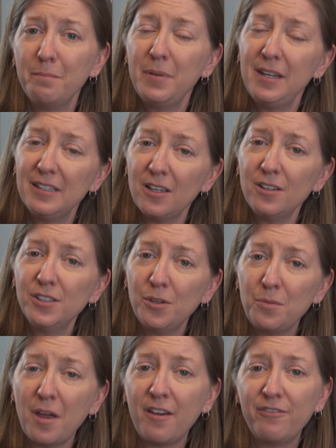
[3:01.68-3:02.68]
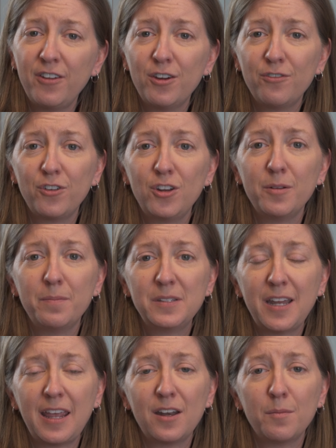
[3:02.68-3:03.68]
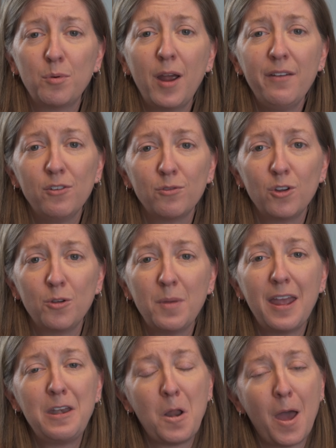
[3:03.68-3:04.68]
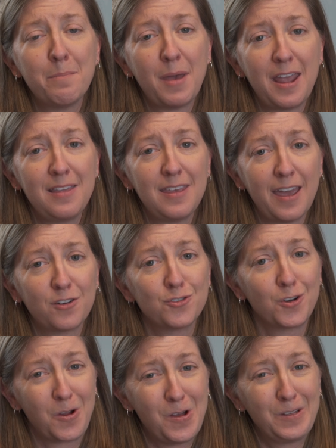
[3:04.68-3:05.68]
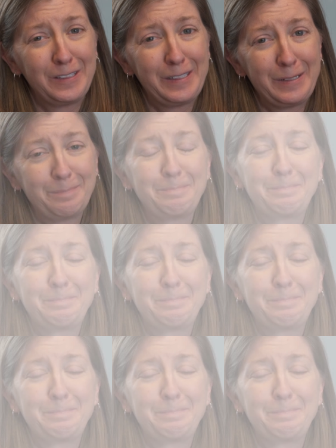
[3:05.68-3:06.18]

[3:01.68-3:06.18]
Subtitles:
but it's also not fair for you to stay in a private room and not pay the extra cost.